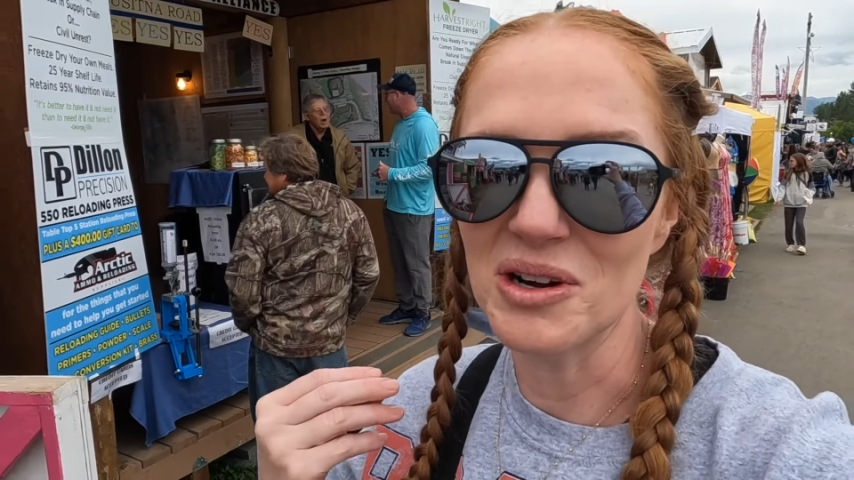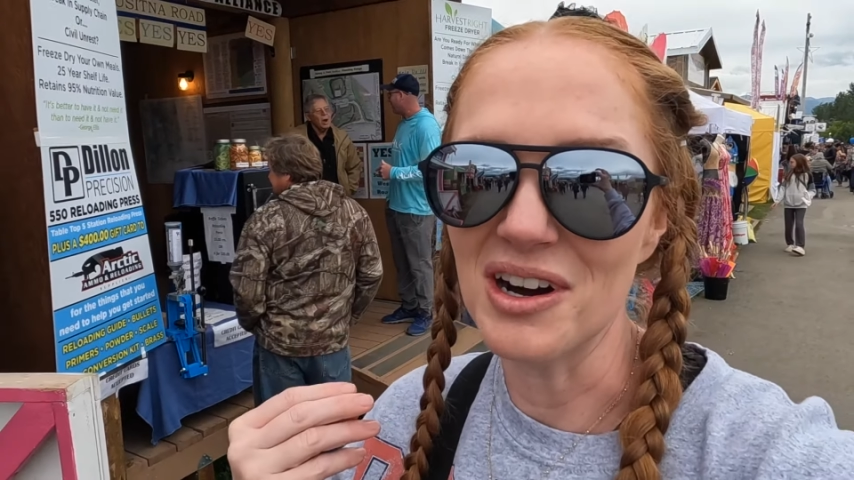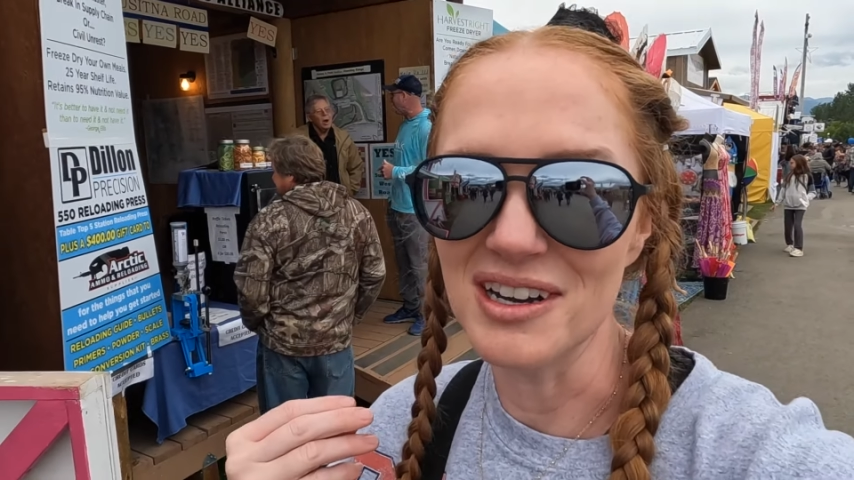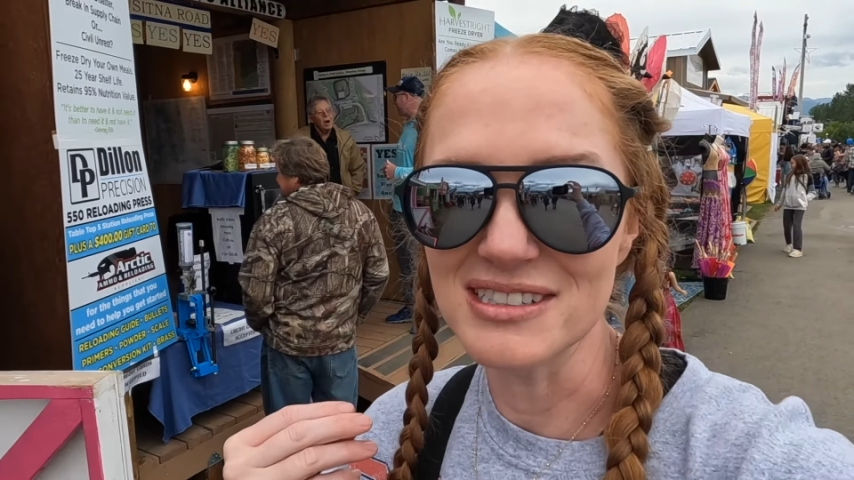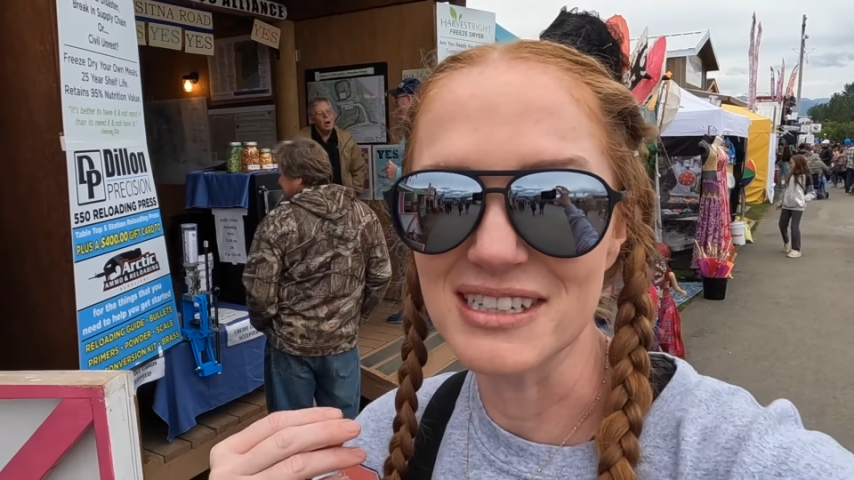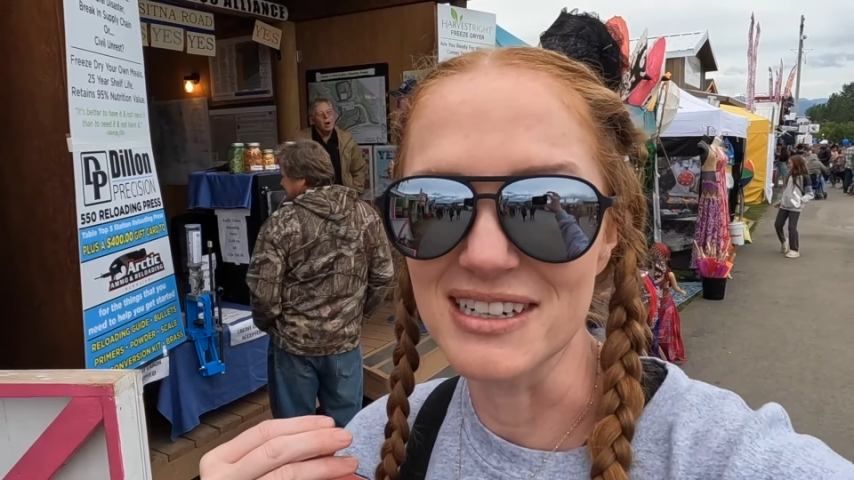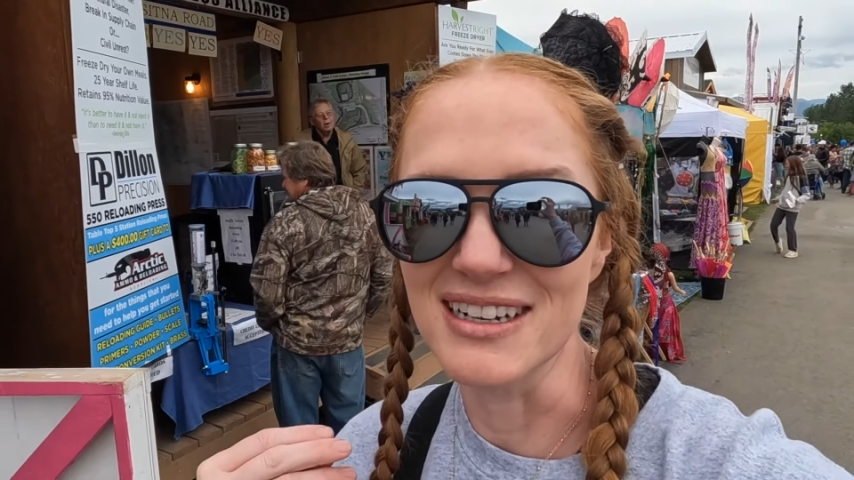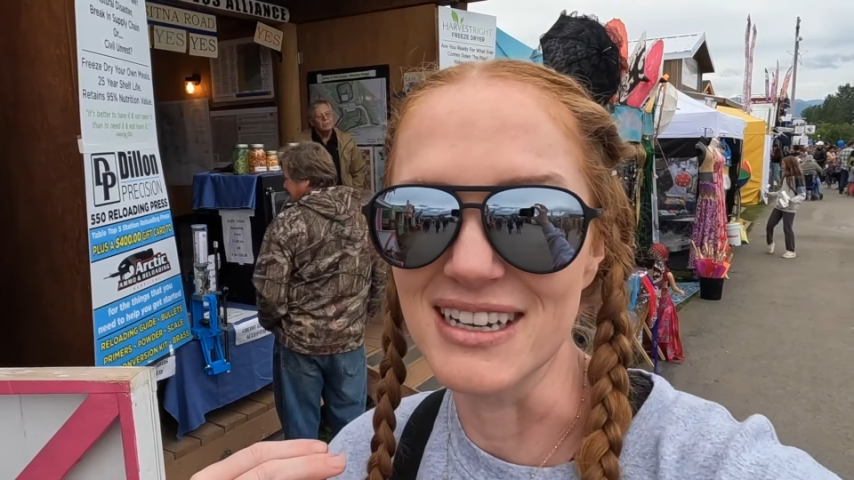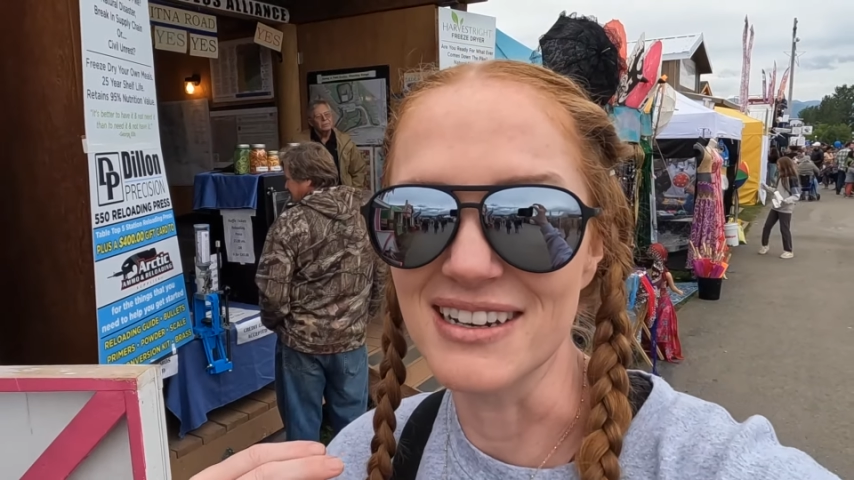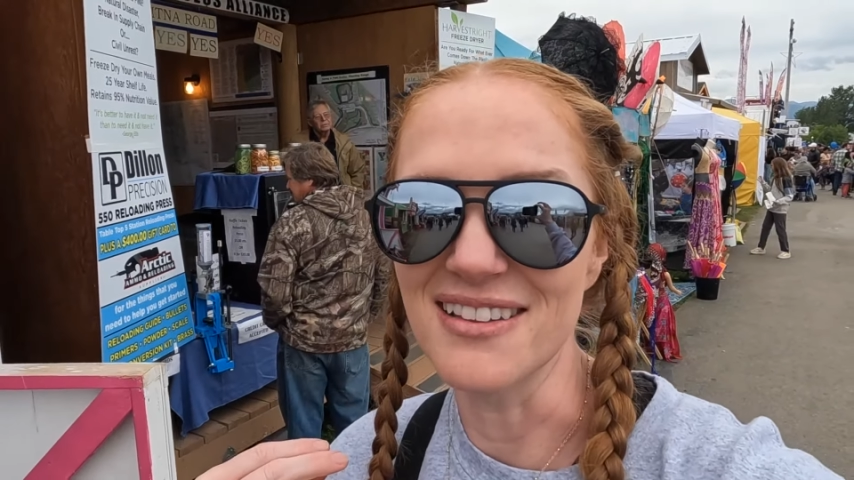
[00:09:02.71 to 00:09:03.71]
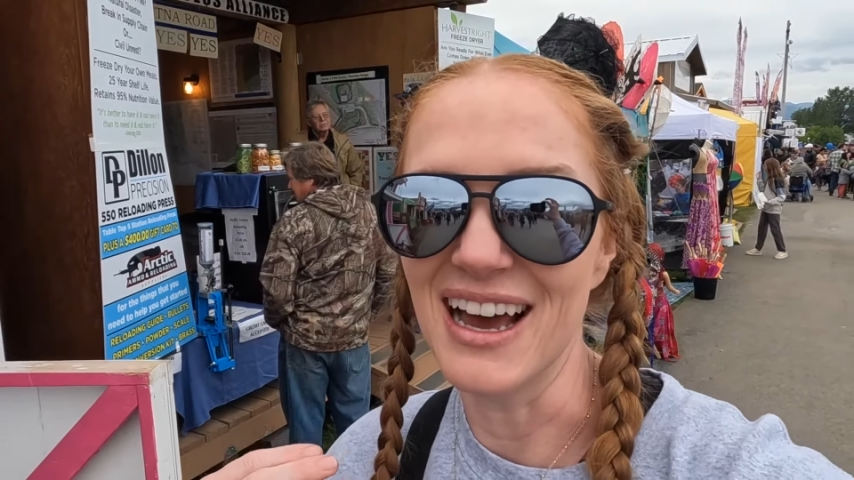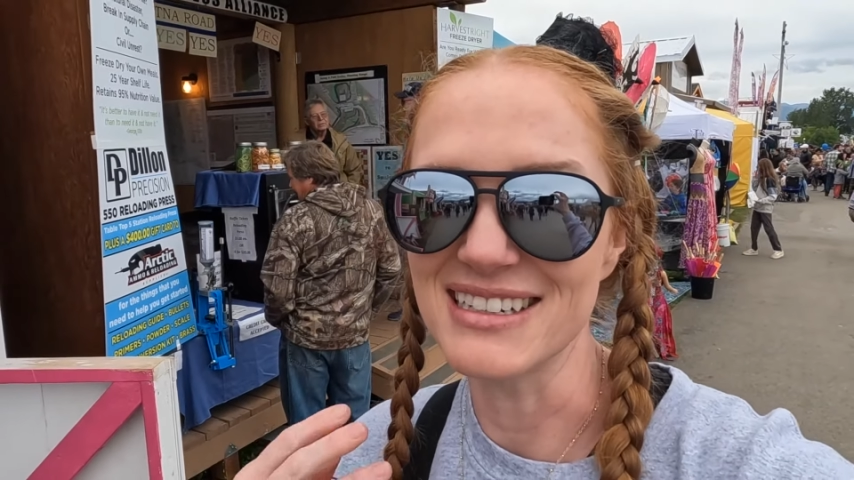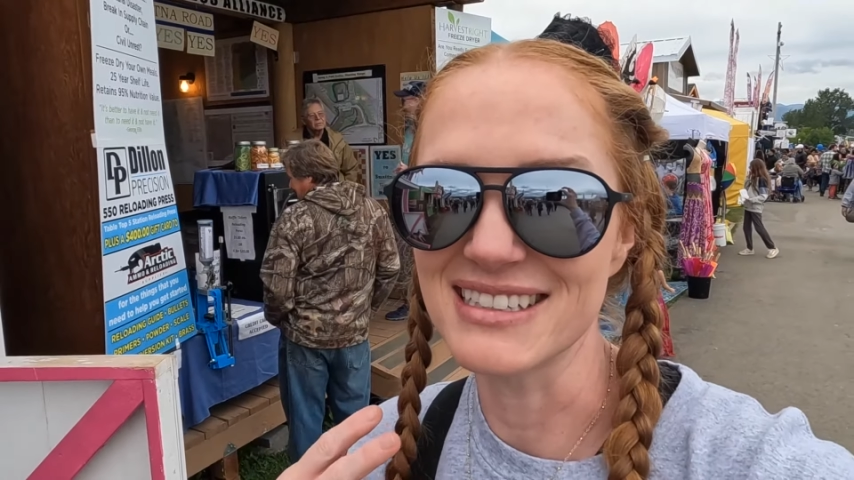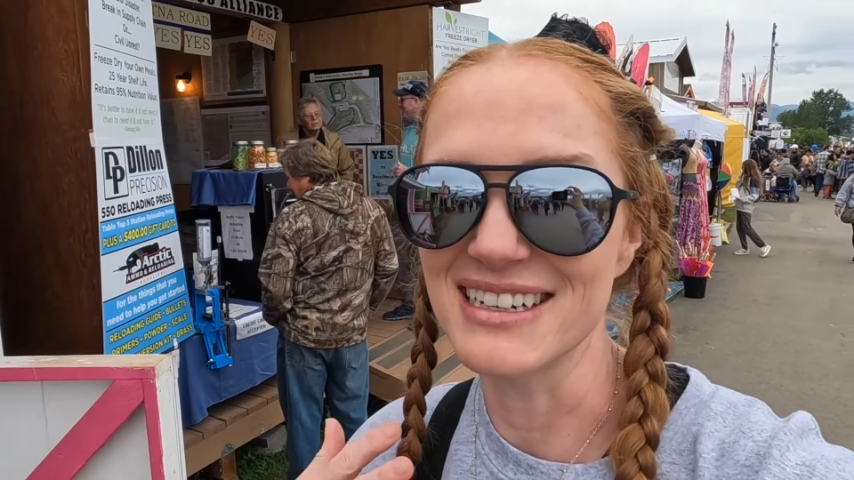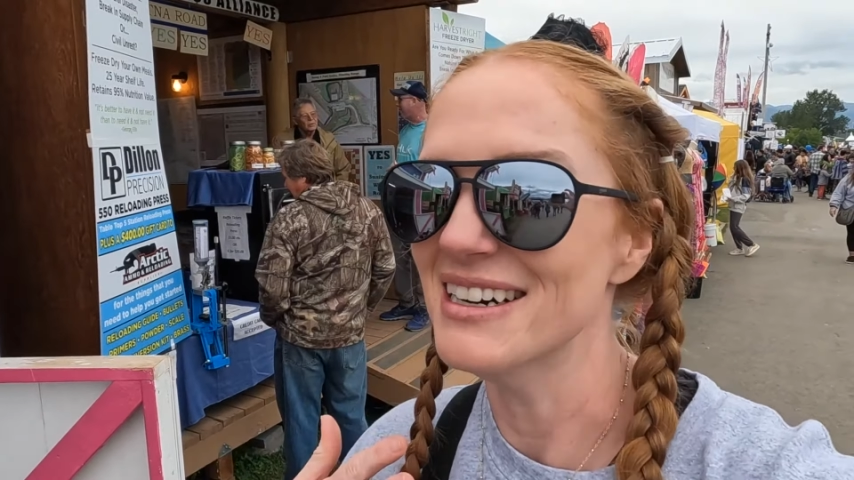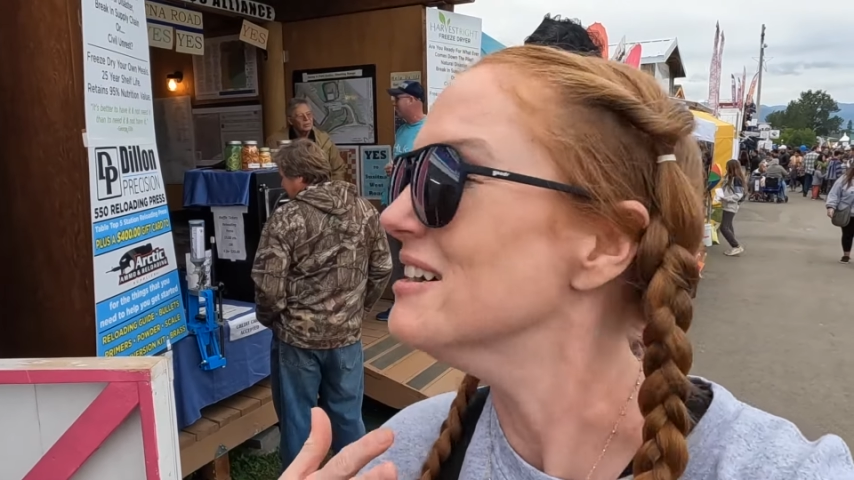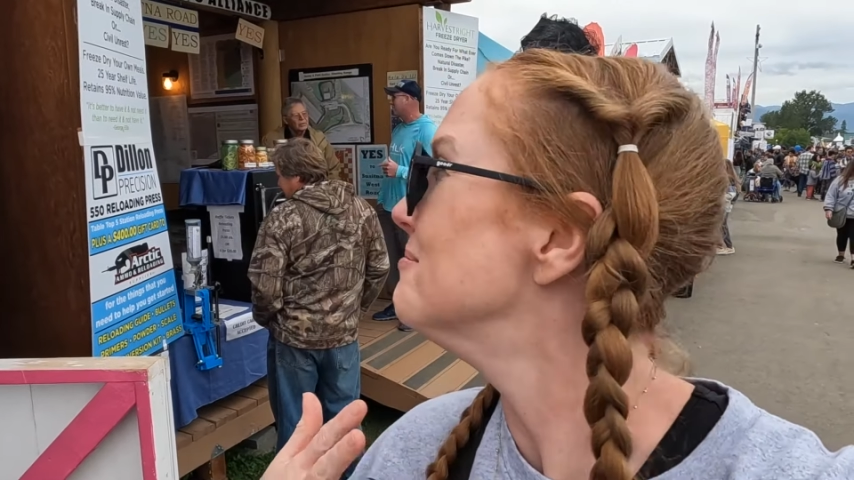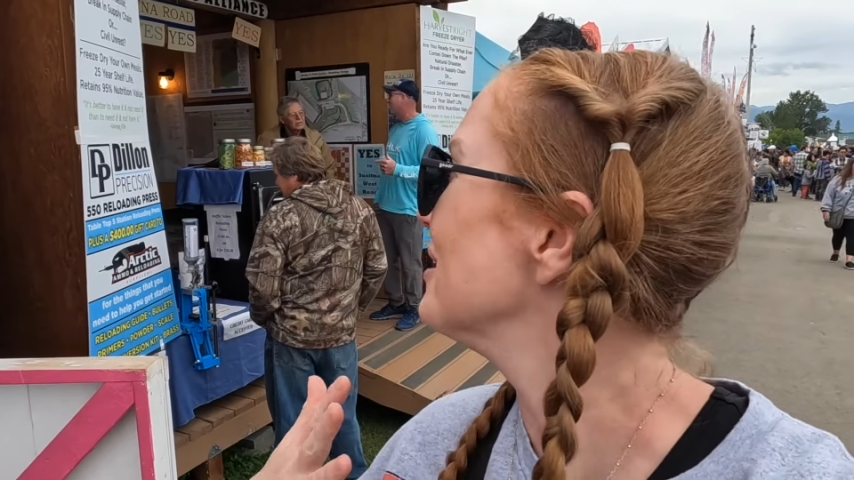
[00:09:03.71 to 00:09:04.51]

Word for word: cause here in Alaska